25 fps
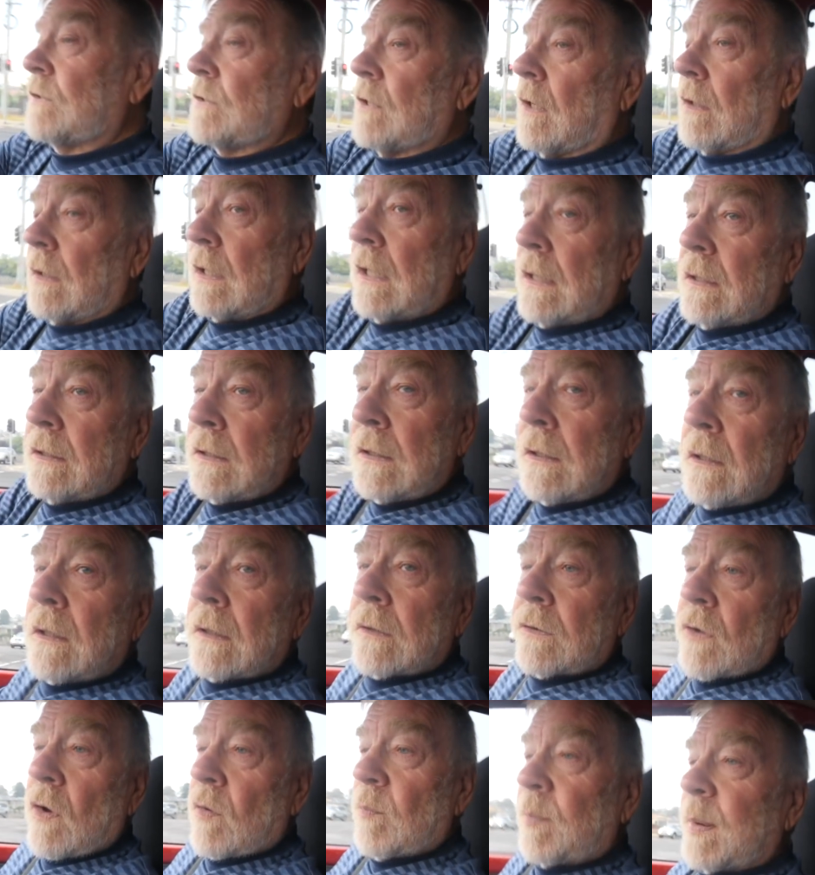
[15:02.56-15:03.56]
dollar
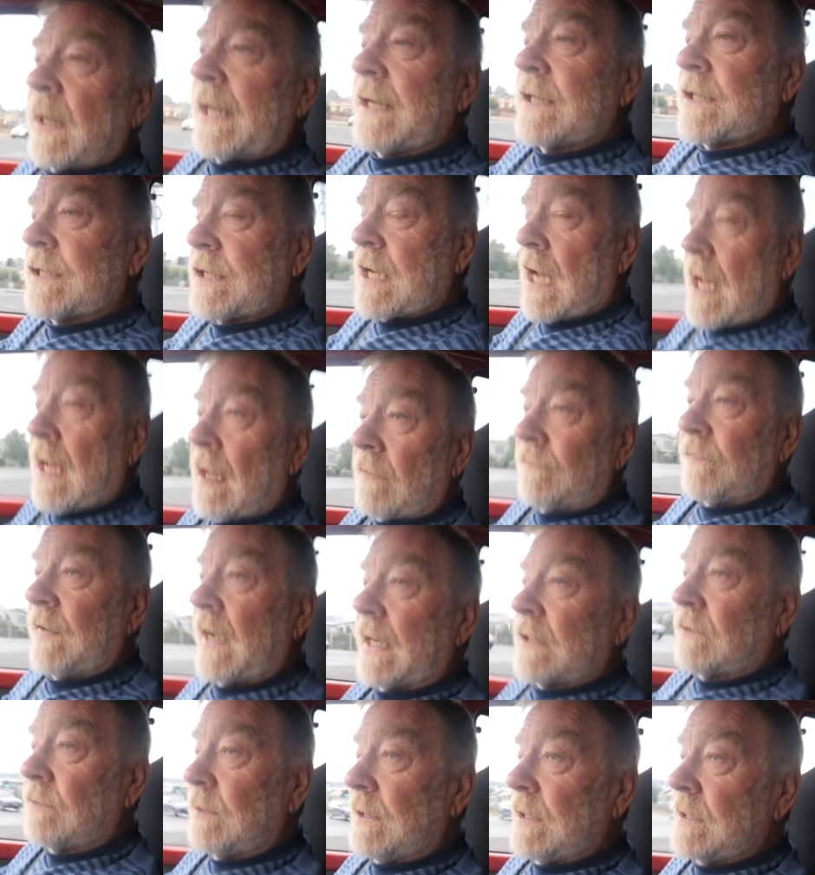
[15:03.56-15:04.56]
complex car
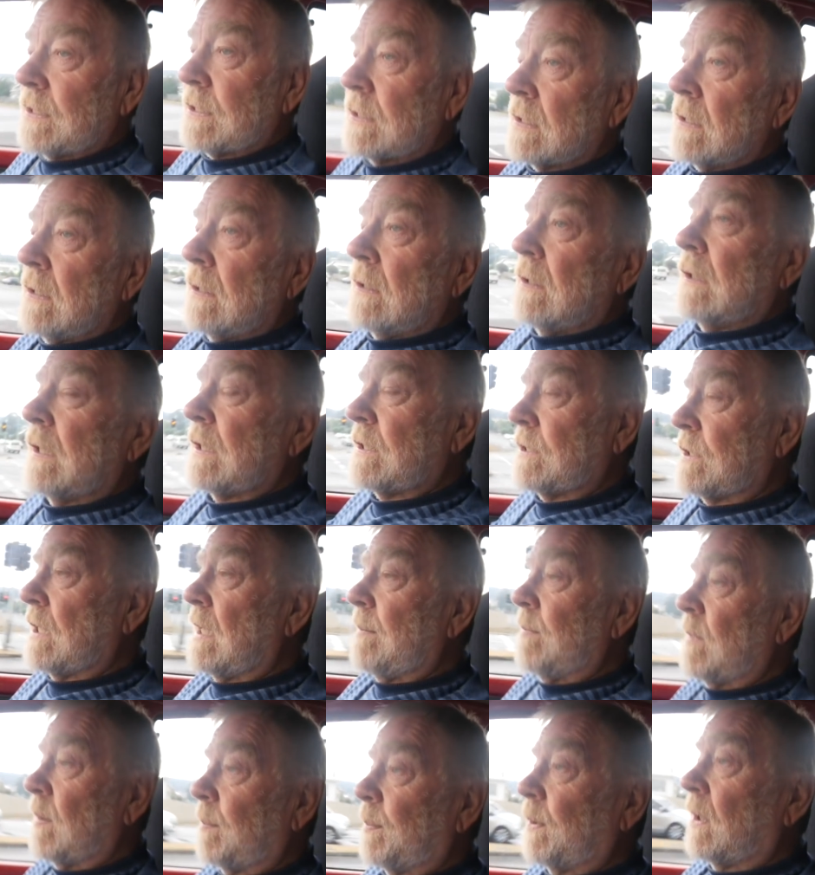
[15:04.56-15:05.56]
factories, it seemed a